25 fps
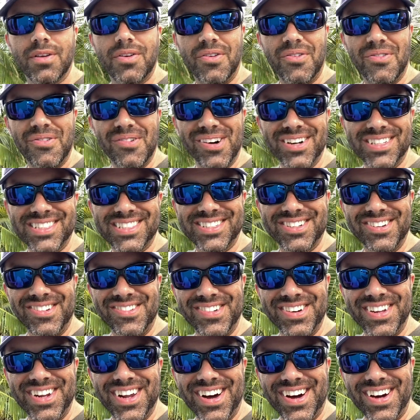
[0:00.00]
What's
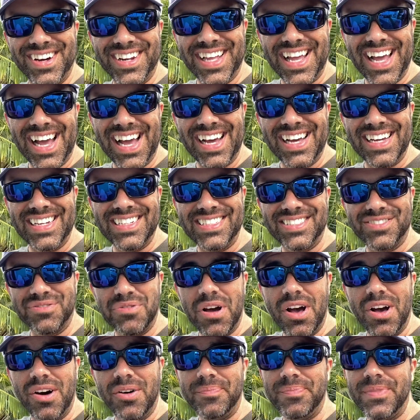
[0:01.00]
going on, guys?
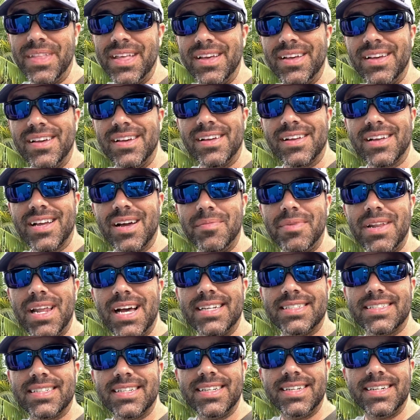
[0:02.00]
Well, coming
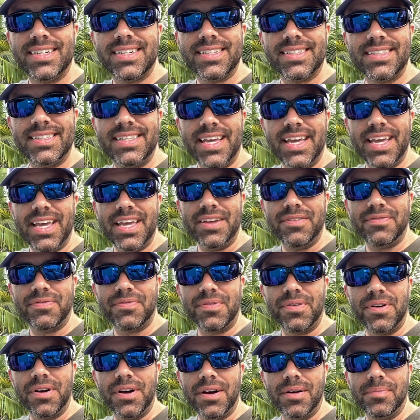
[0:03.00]
at you here today
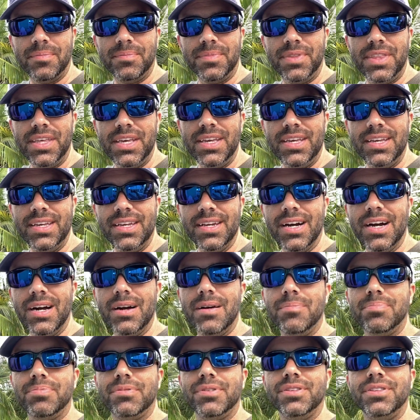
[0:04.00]
from the
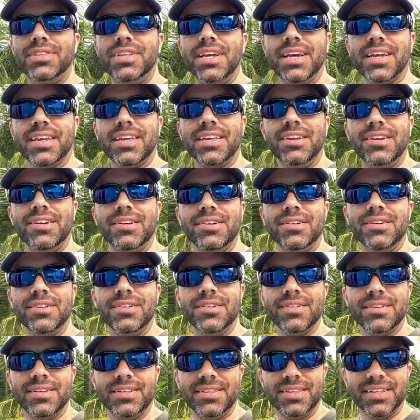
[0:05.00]
upper deck
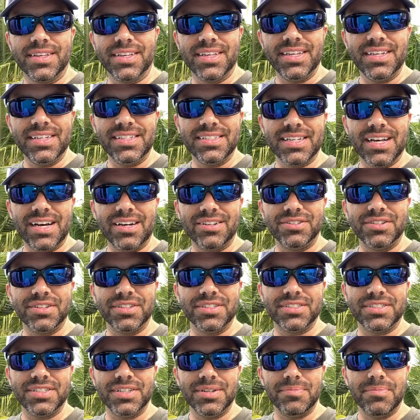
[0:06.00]
here in the Keys house. You
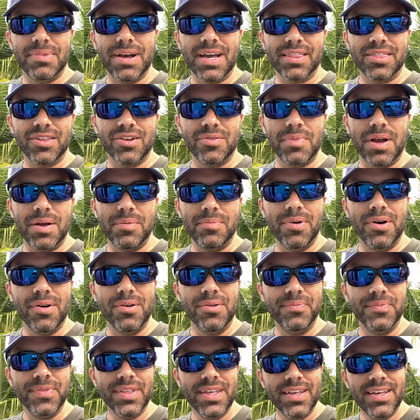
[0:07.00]
can see back there my
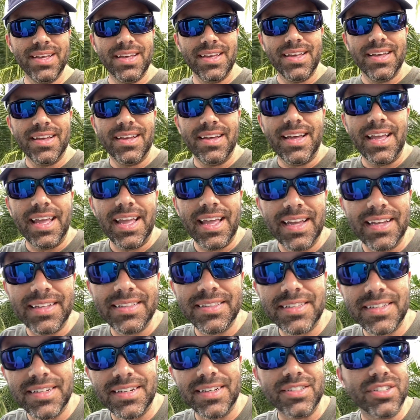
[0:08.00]
boat.
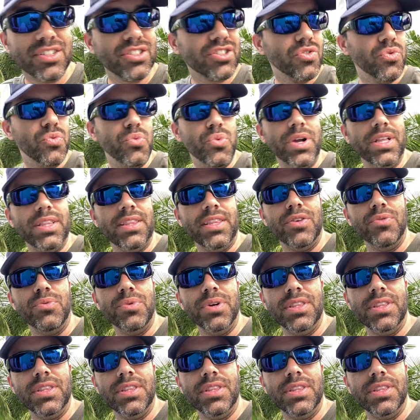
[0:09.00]
And just a windy